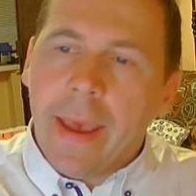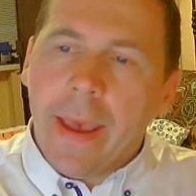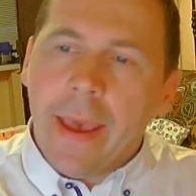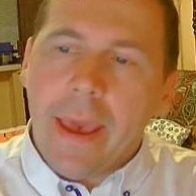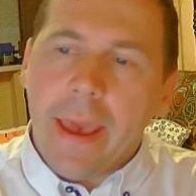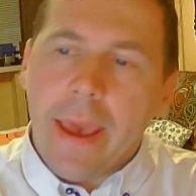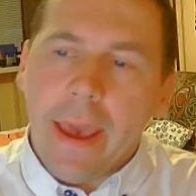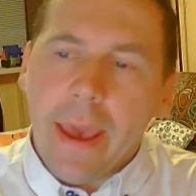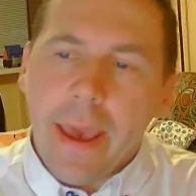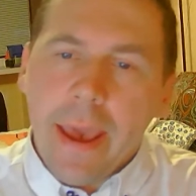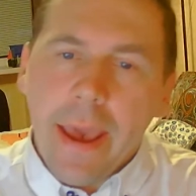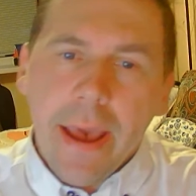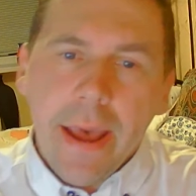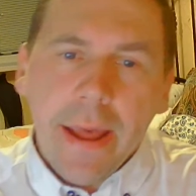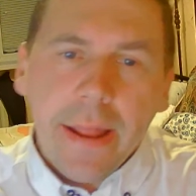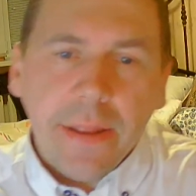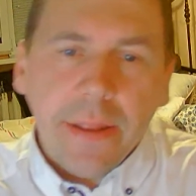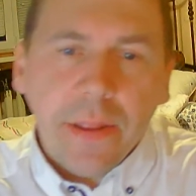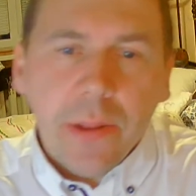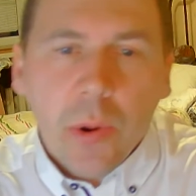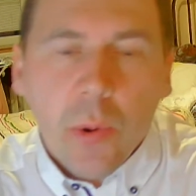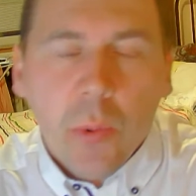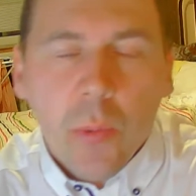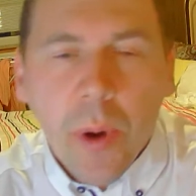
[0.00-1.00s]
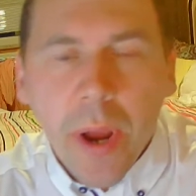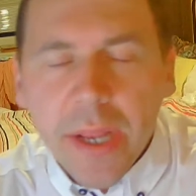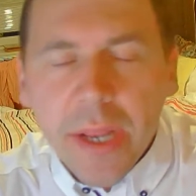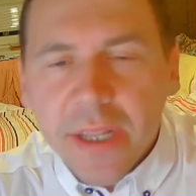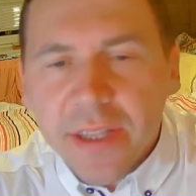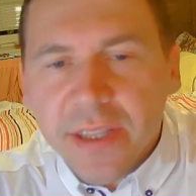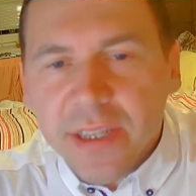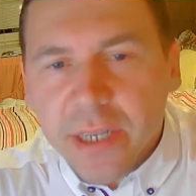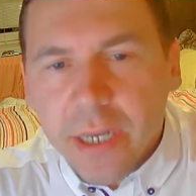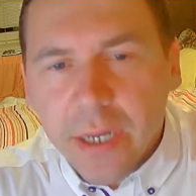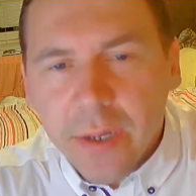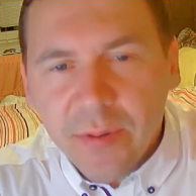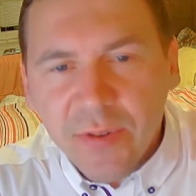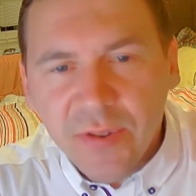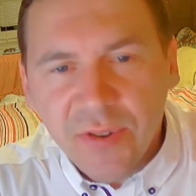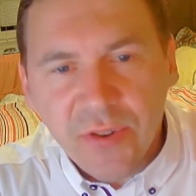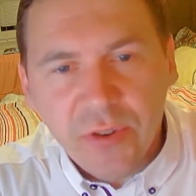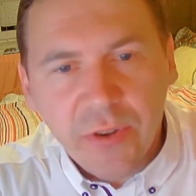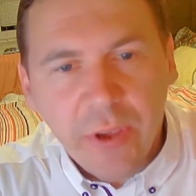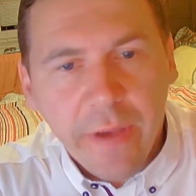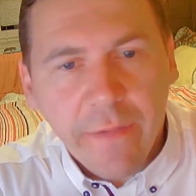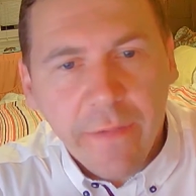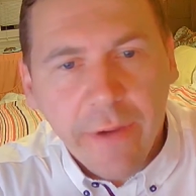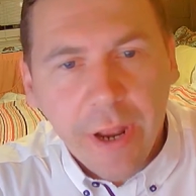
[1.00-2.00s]
And when it comes
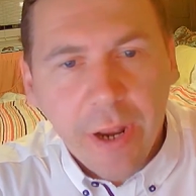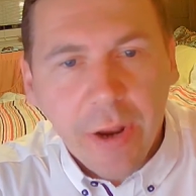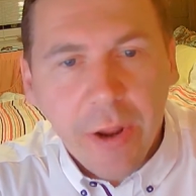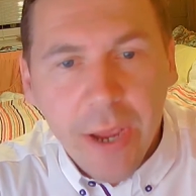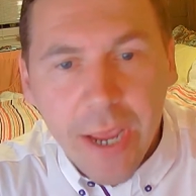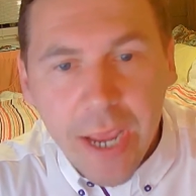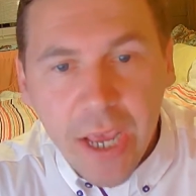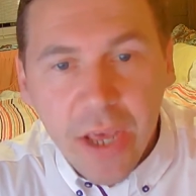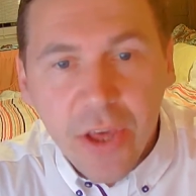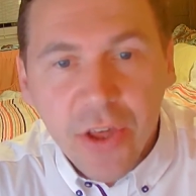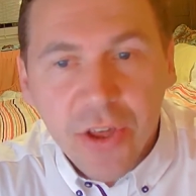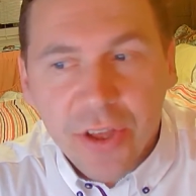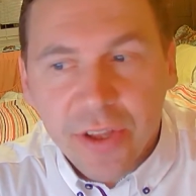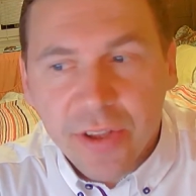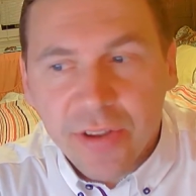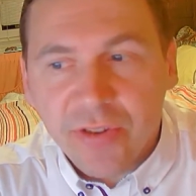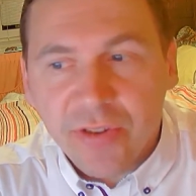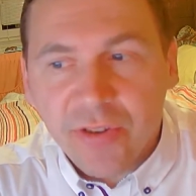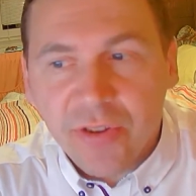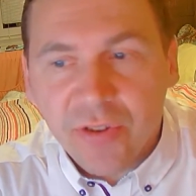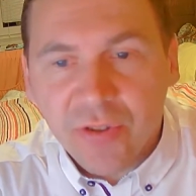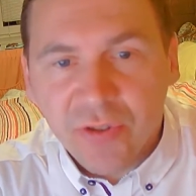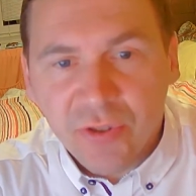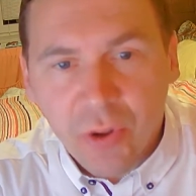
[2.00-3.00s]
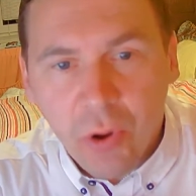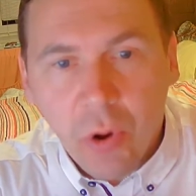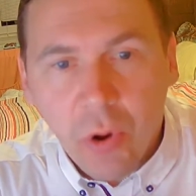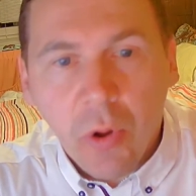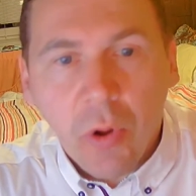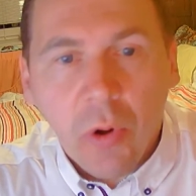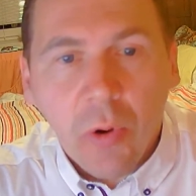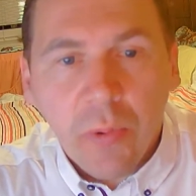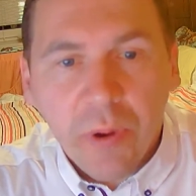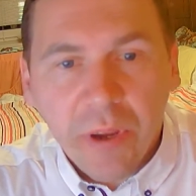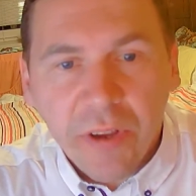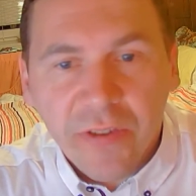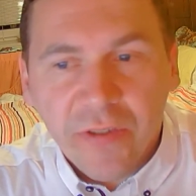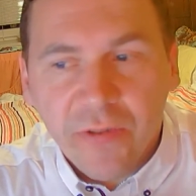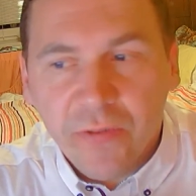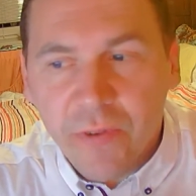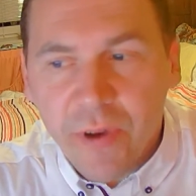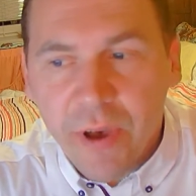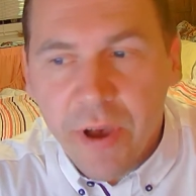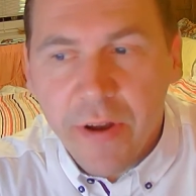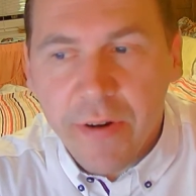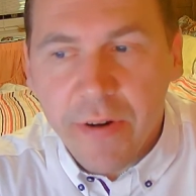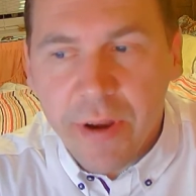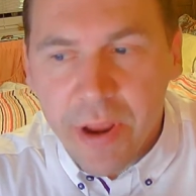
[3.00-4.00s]
to evaluation, it's always
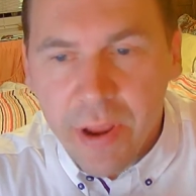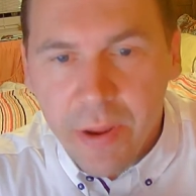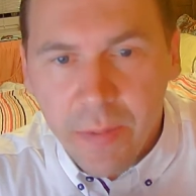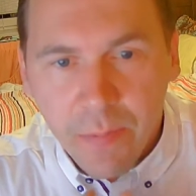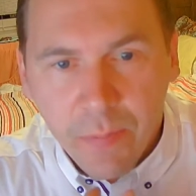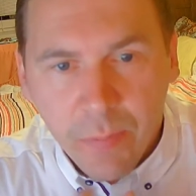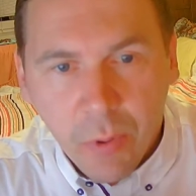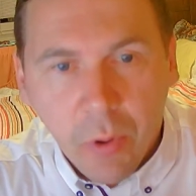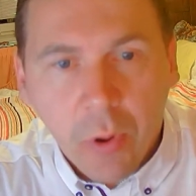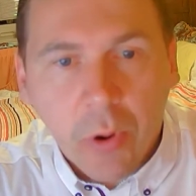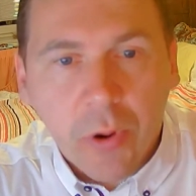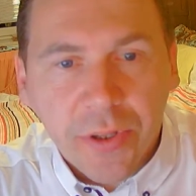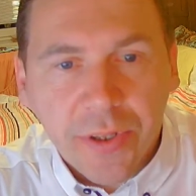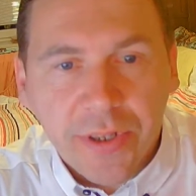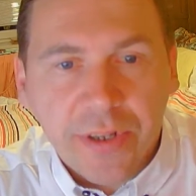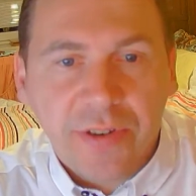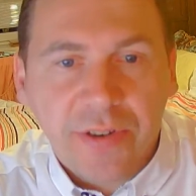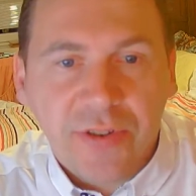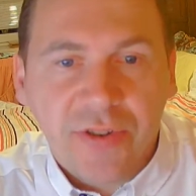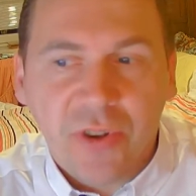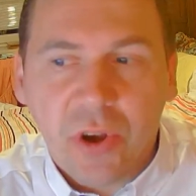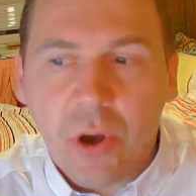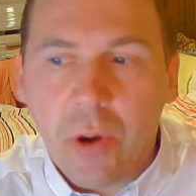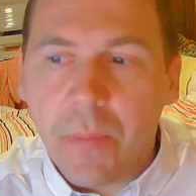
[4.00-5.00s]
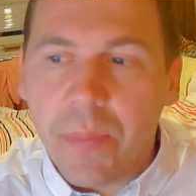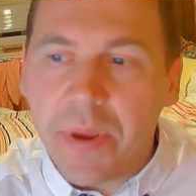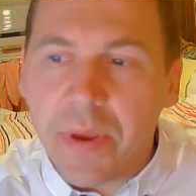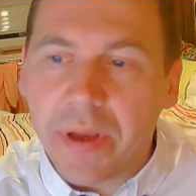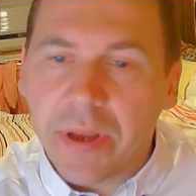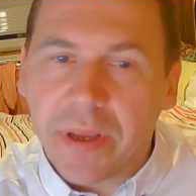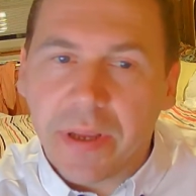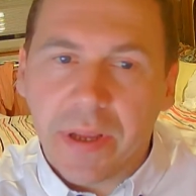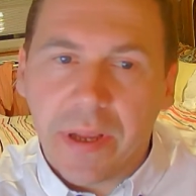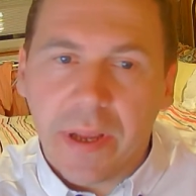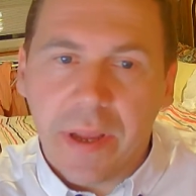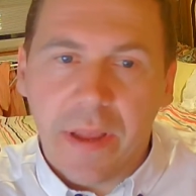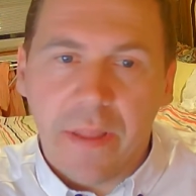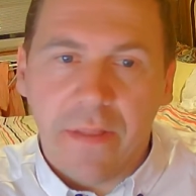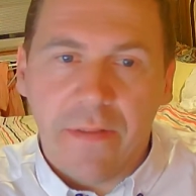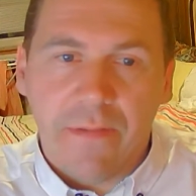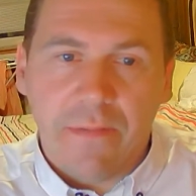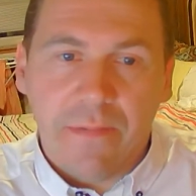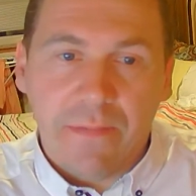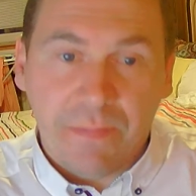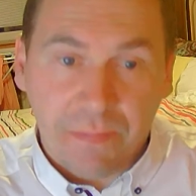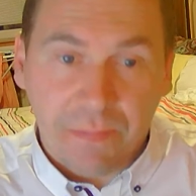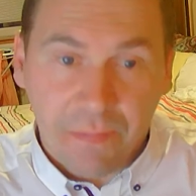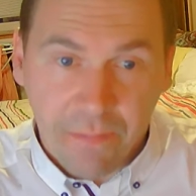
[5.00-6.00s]
very important topic and
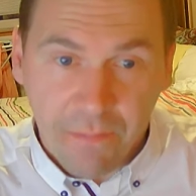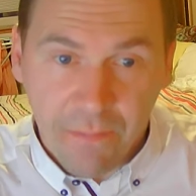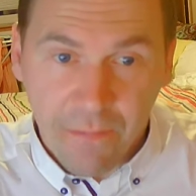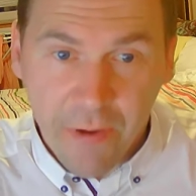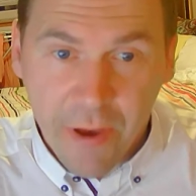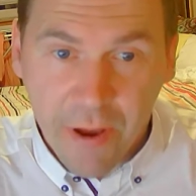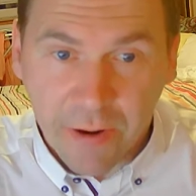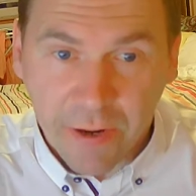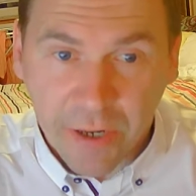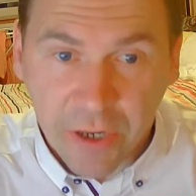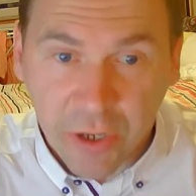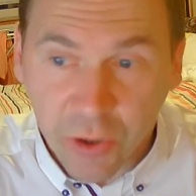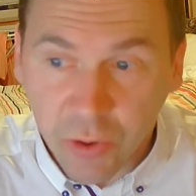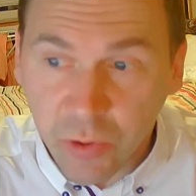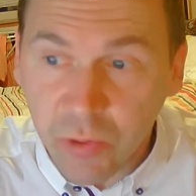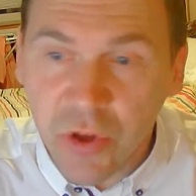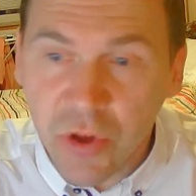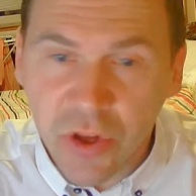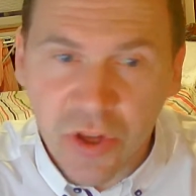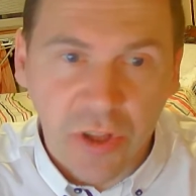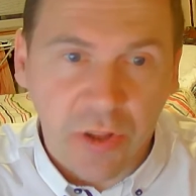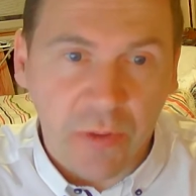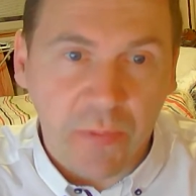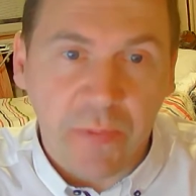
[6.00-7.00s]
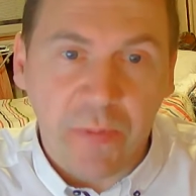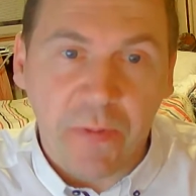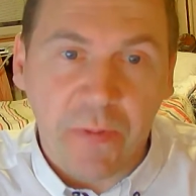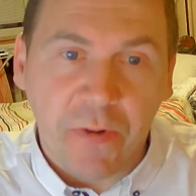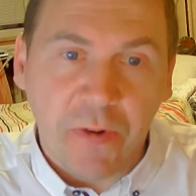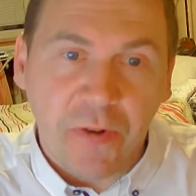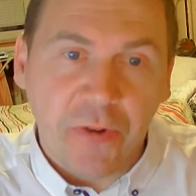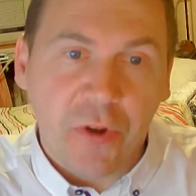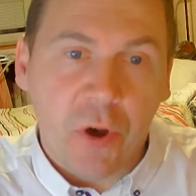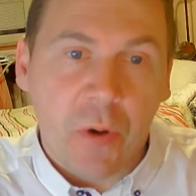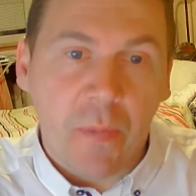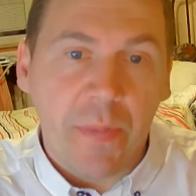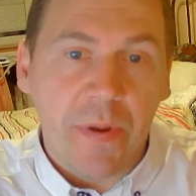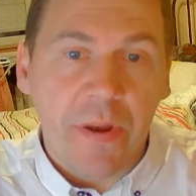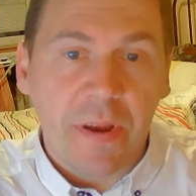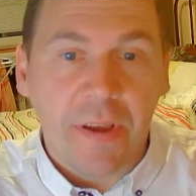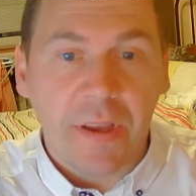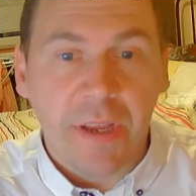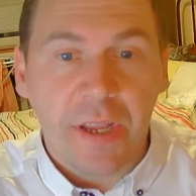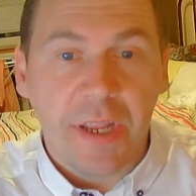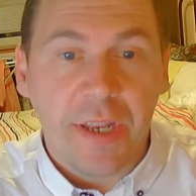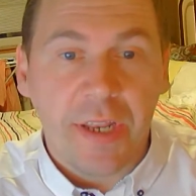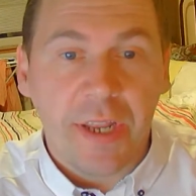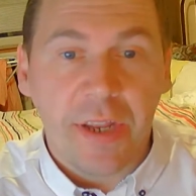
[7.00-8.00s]
very crucial topic
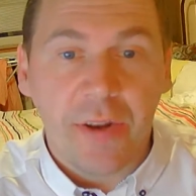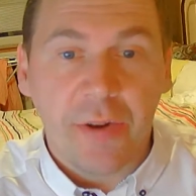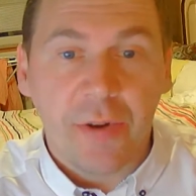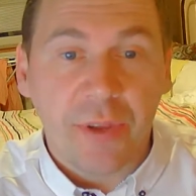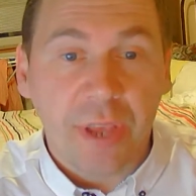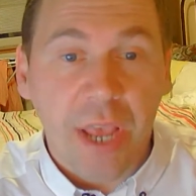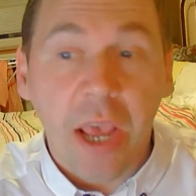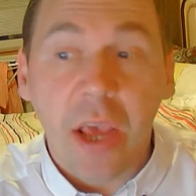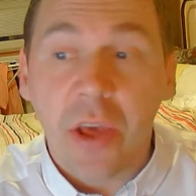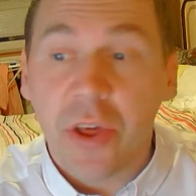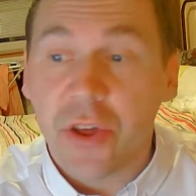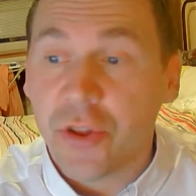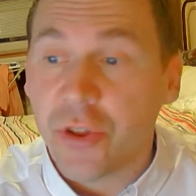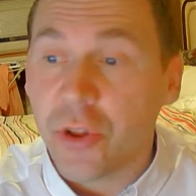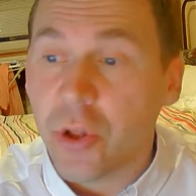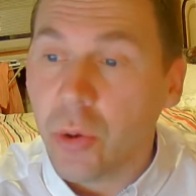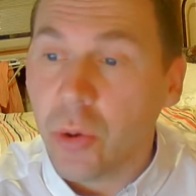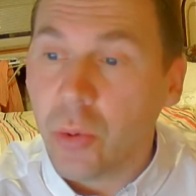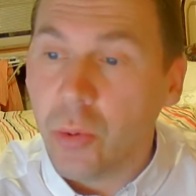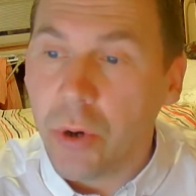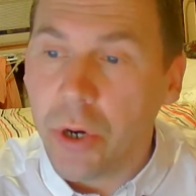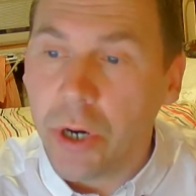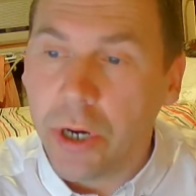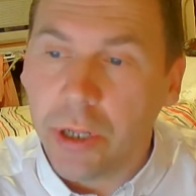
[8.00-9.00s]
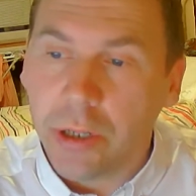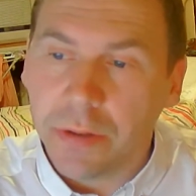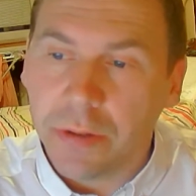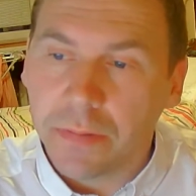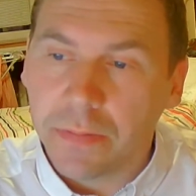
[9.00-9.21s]
in educational world.